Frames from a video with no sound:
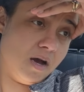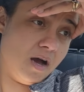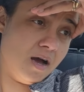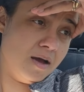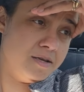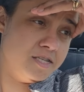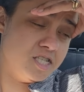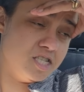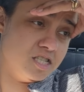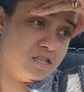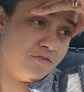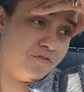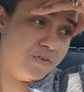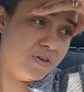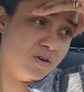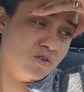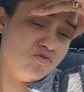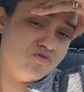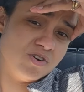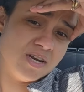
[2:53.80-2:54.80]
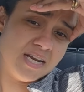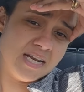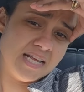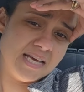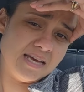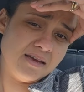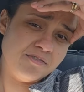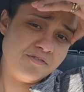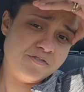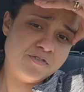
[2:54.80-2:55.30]
I just feel
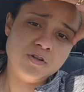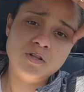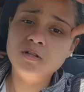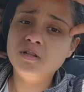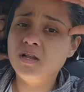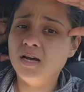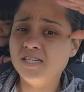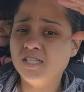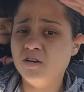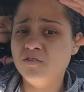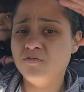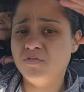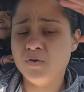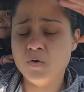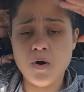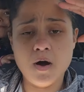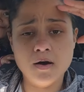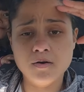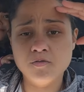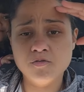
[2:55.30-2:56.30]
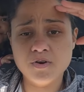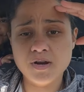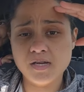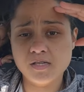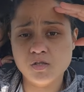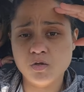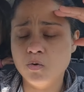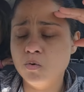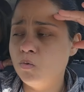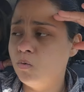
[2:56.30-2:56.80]
really full. I don't feel hungry
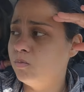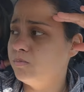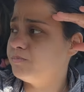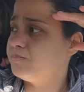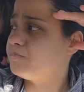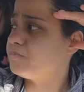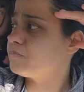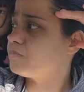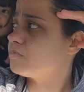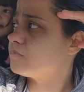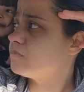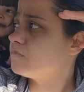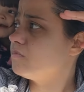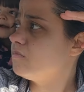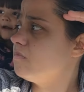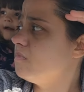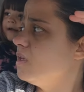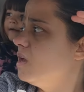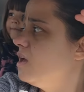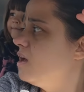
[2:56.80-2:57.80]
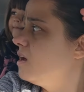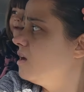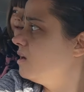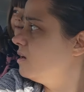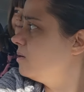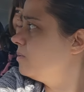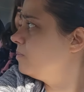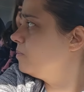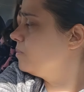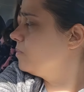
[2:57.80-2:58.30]
at all.
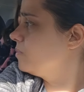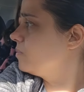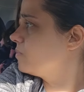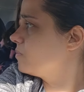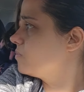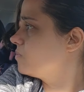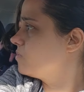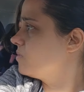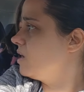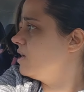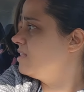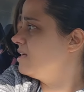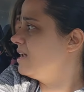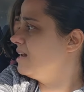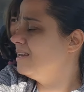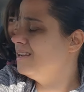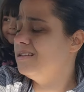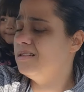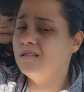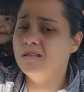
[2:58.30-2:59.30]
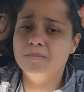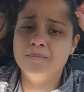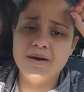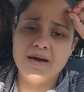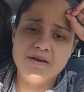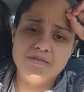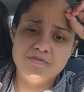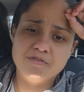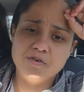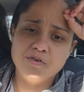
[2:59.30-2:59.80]
And that little
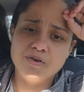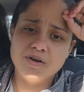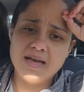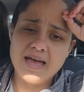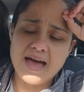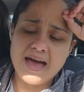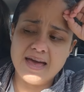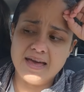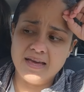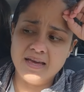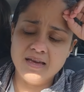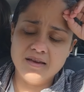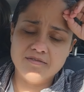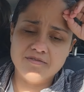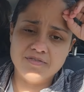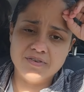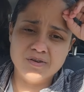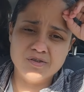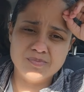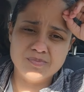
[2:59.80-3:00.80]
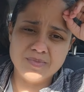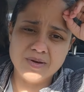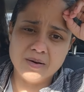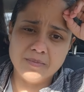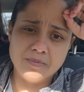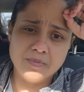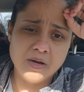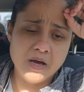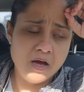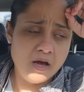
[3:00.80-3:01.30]
amount of food I ate filled me up